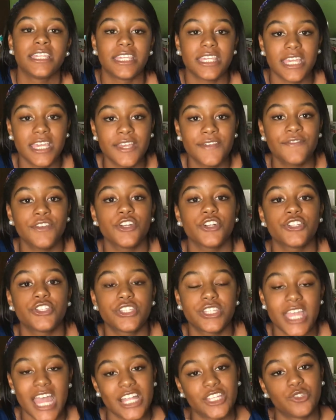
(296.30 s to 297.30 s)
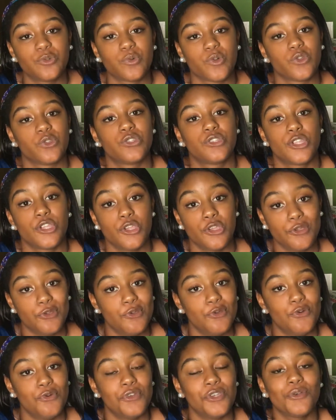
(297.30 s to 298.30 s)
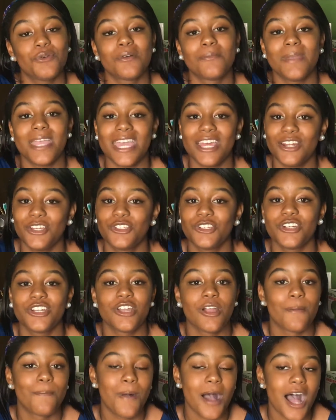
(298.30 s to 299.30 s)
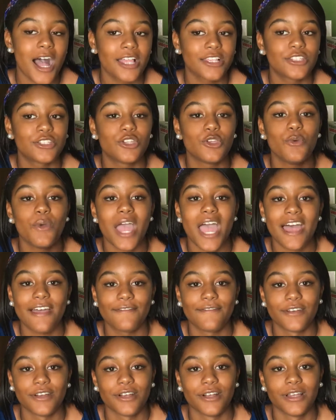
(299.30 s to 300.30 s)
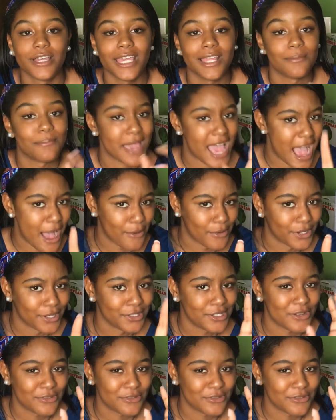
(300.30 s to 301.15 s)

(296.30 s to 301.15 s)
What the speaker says: give your schedule to your manager, your boss, whoever in power.